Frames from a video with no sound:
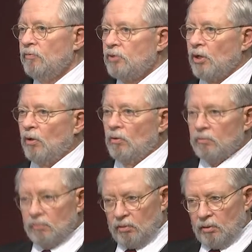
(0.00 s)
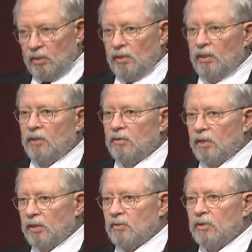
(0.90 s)
So
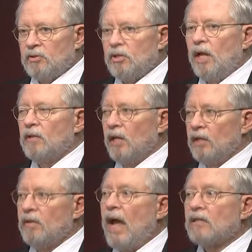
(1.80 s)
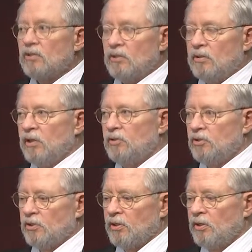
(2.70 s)
it's not like that's
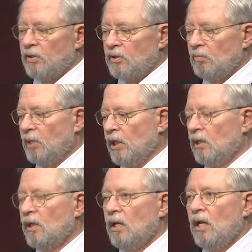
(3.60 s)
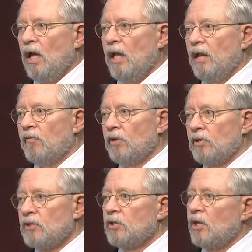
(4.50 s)
necessarily going to be a
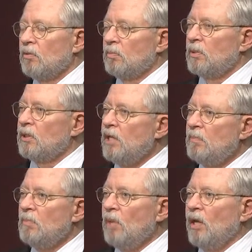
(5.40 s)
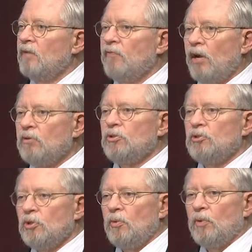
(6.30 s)
never-ending cycle. But keep in mind,
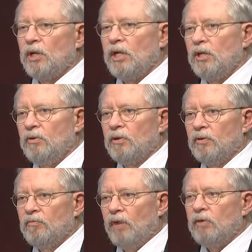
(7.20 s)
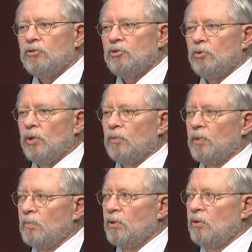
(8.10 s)
viruses don't want to kill you. Viruses want to
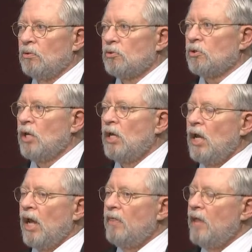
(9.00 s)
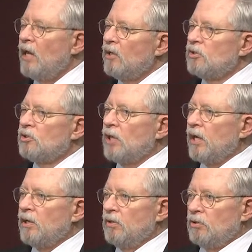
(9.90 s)
reproduce. And that is
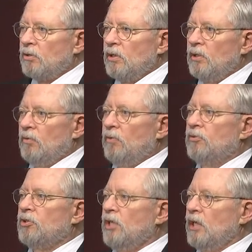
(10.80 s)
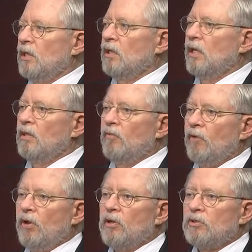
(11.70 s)
exactly the trend that we've seen in the
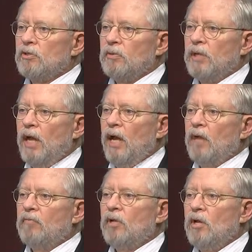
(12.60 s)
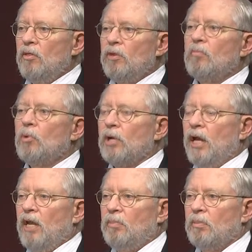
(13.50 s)
variants that we have. They're more
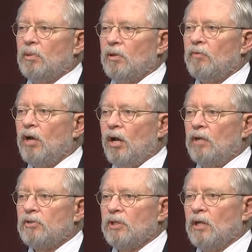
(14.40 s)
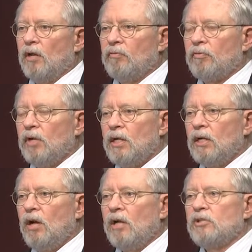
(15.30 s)
capable of
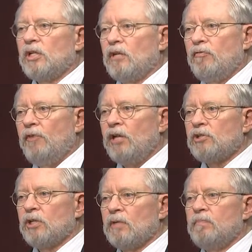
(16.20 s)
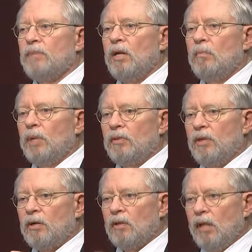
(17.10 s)
causing infection,
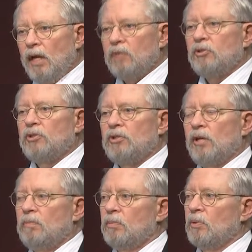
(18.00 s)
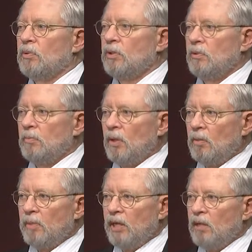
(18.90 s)
but they're less susceptible to
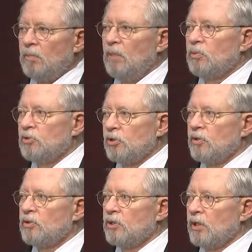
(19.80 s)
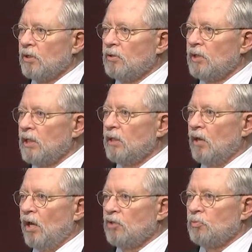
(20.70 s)
making people seriously ill, needing
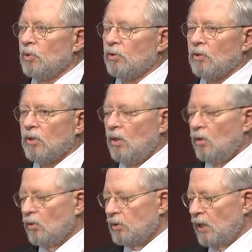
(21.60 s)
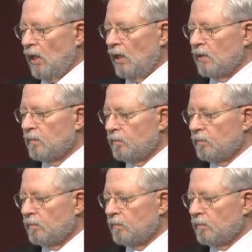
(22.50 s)
the hospital, or dying.